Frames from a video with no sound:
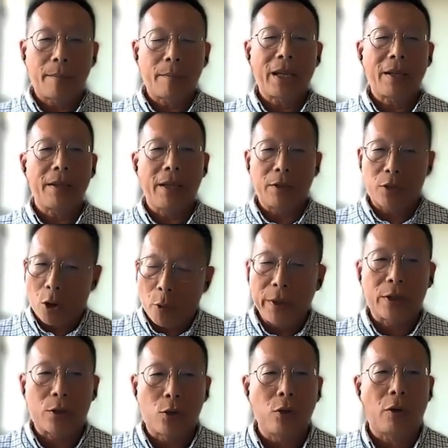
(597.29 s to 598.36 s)
sometimes it's
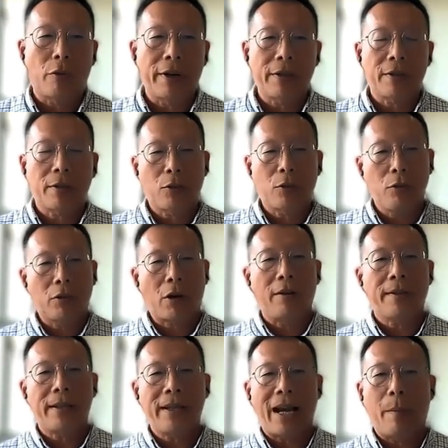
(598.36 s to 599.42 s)
always good always to
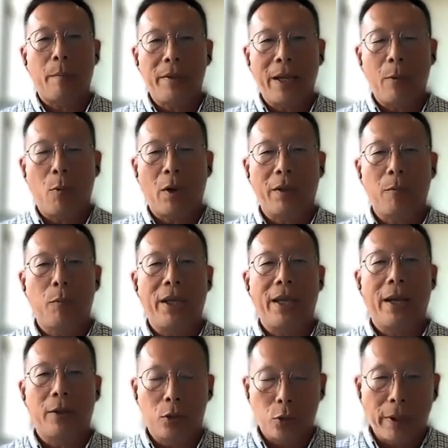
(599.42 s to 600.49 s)
constantly update what
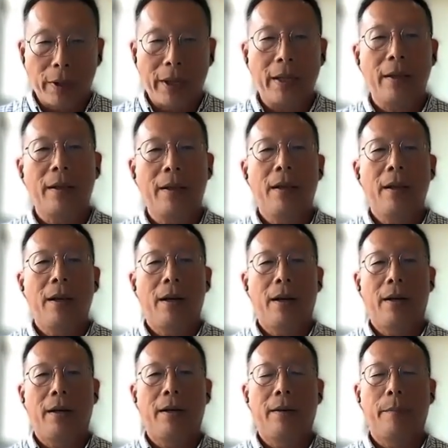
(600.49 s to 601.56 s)
we are doing
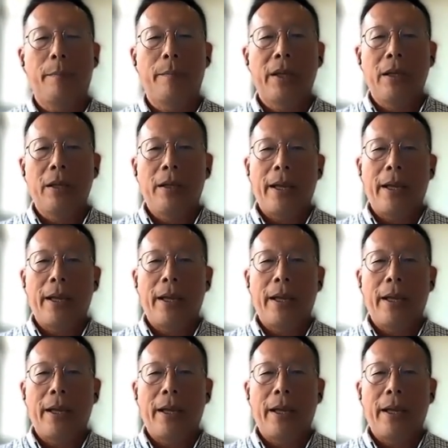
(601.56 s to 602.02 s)
um,